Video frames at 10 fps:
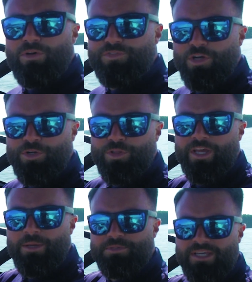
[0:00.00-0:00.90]
we've shown you
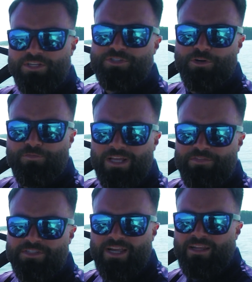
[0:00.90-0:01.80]
the upstate surf
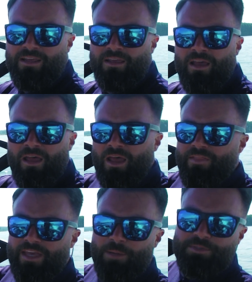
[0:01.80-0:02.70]
left setting,
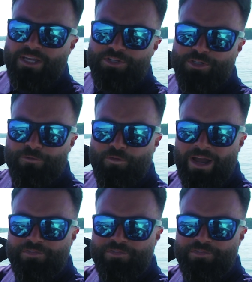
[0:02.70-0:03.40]
the upstate surf right